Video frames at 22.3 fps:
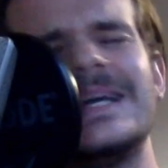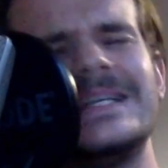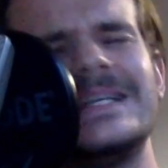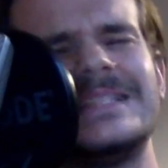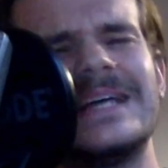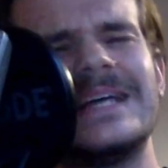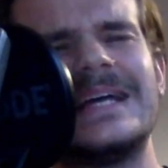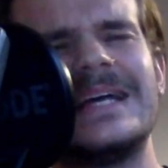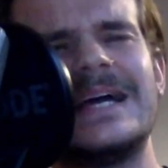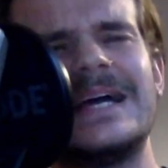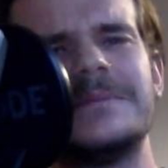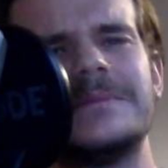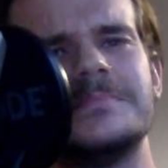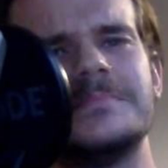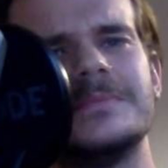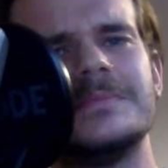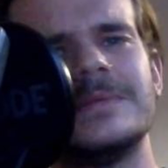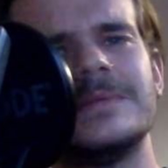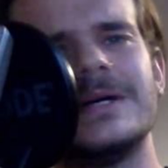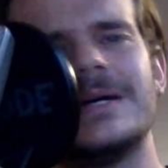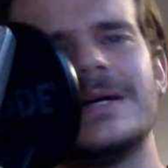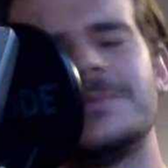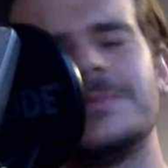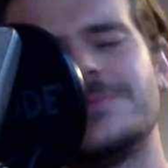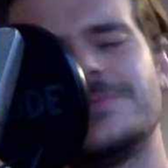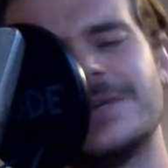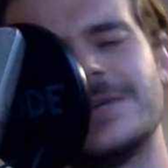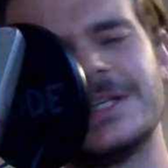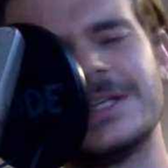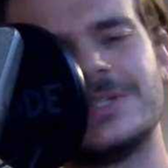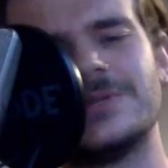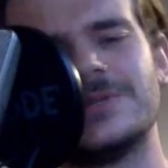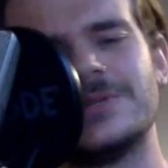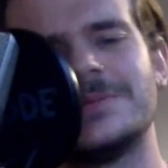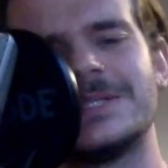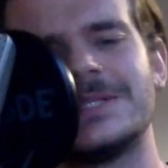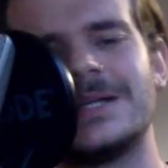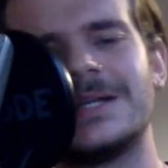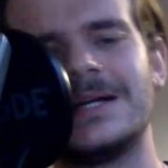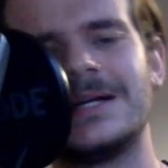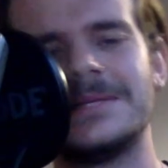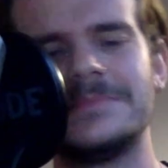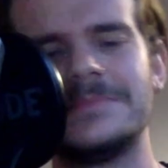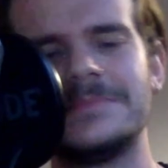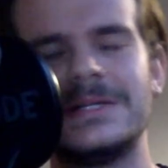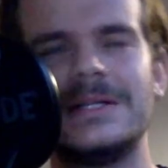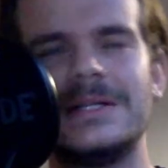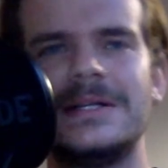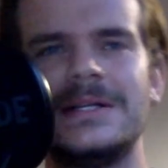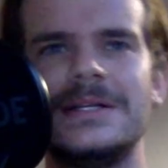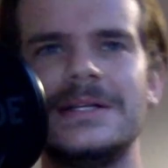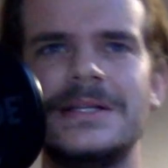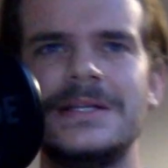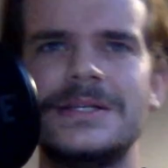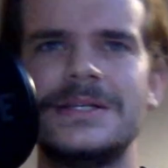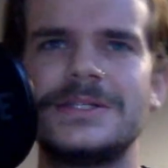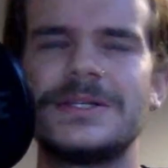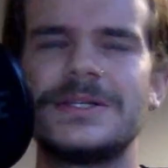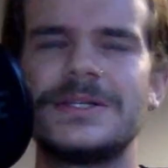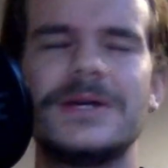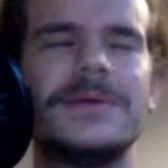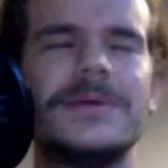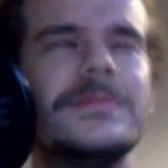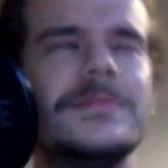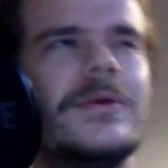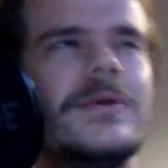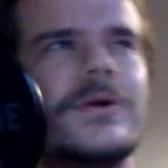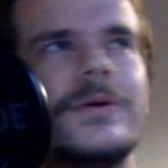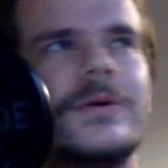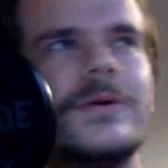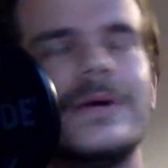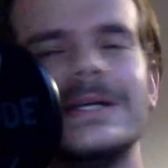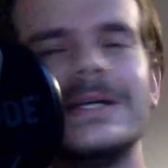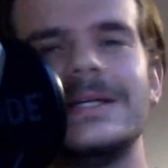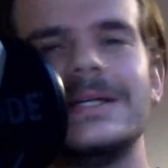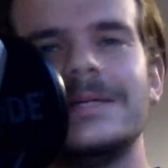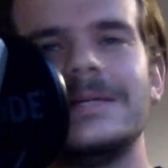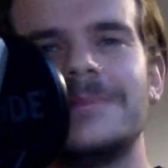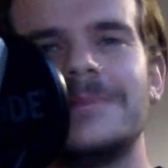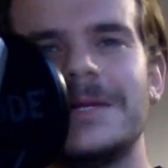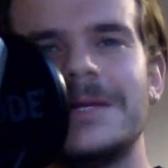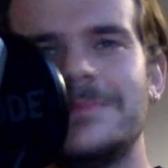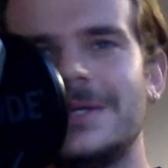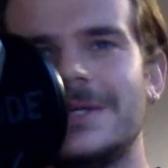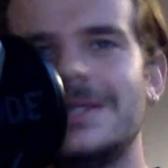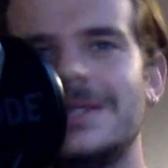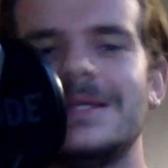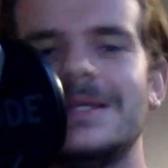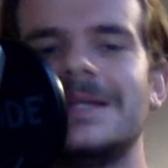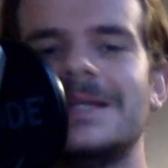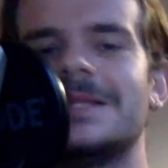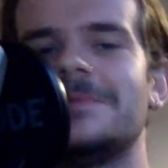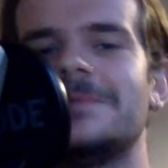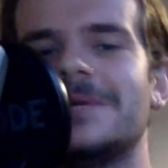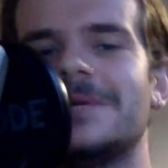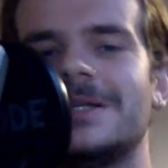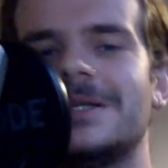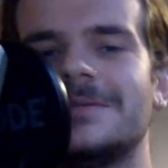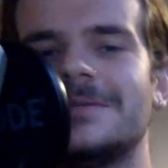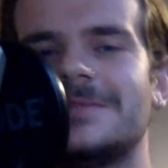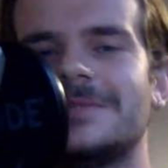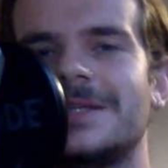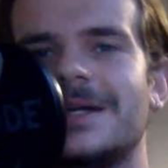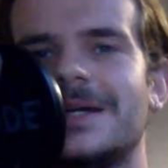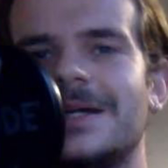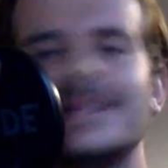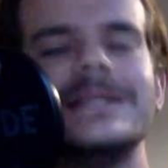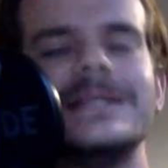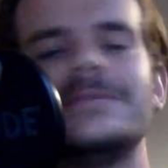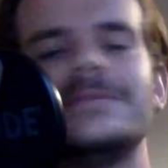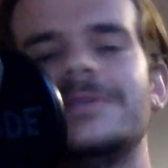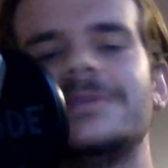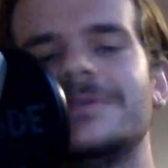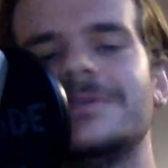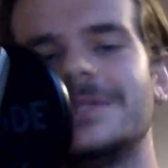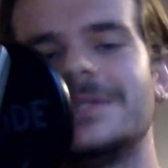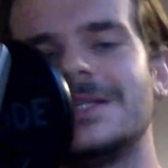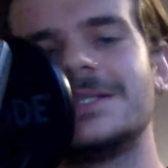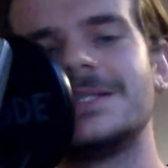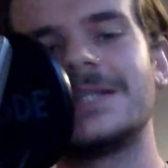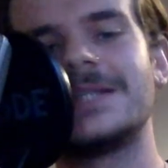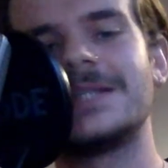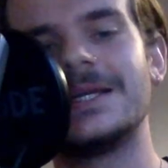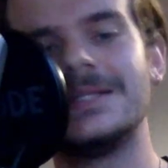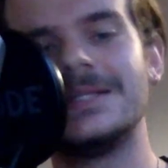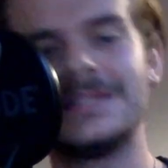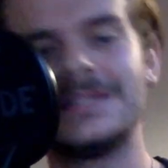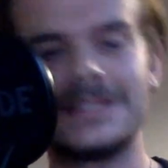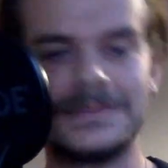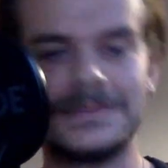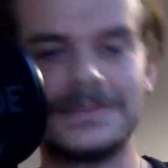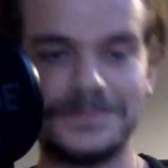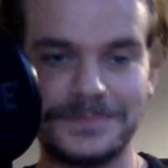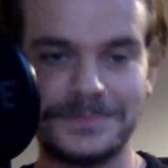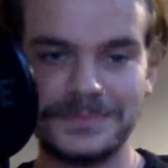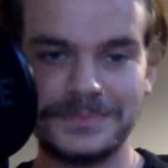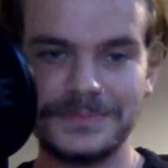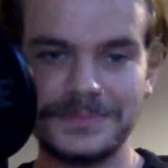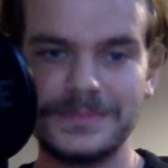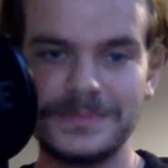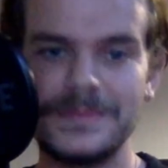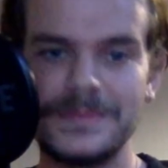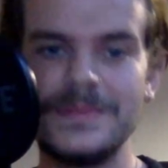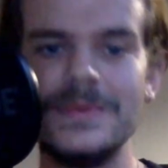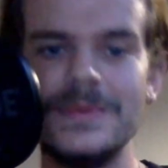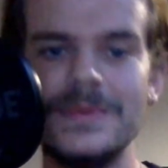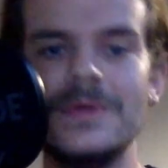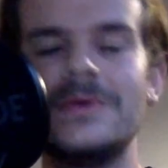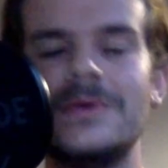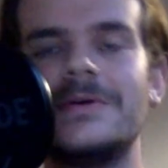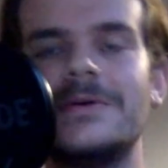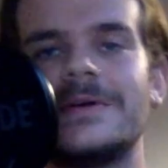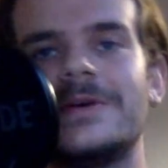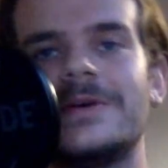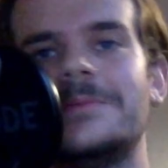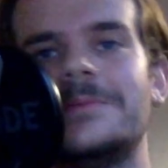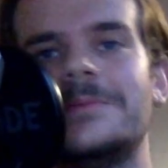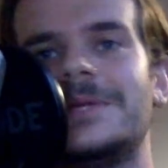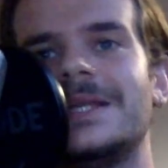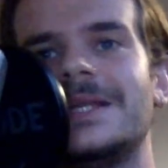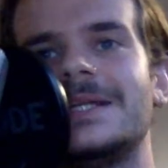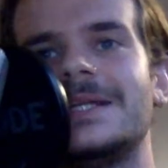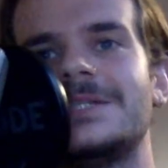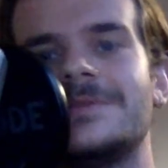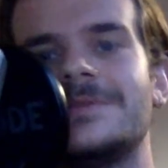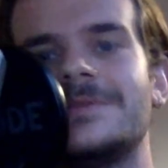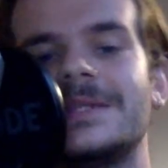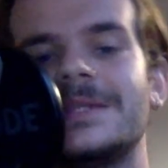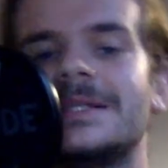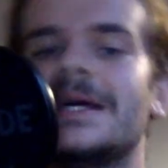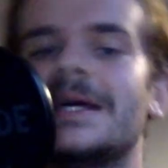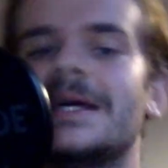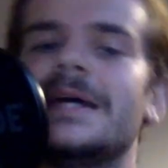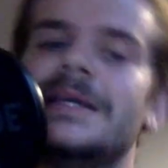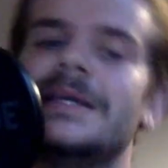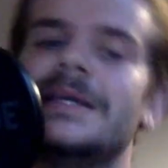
a.m. British summertime. So I'm not quite. It might be in the middle of the night if you're in the States, or it could be later in the day